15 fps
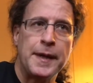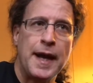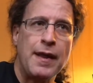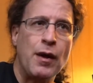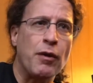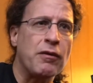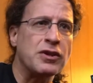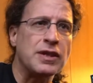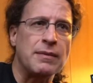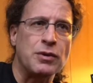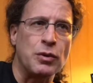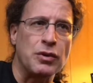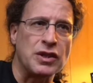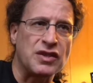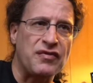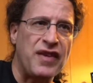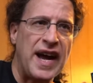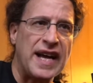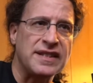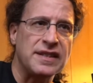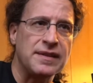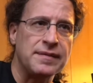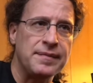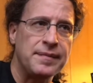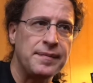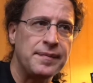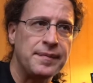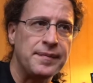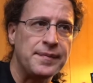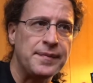And the only reason I'm doing this fast
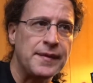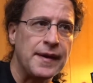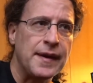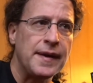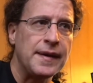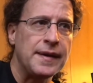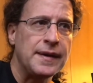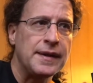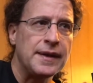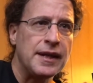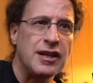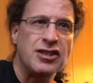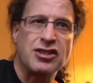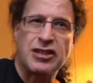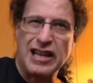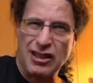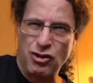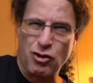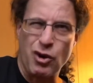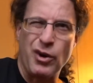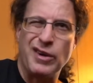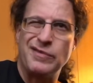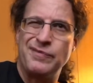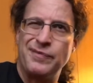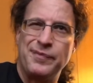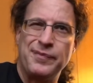is just to get through it.